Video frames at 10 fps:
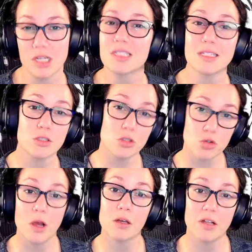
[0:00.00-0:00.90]
That's the
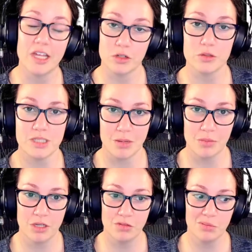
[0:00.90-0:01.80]
triangle angle sum
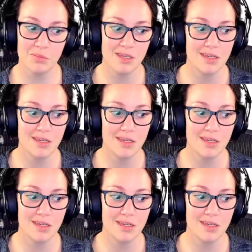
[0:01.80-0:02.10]
theorem.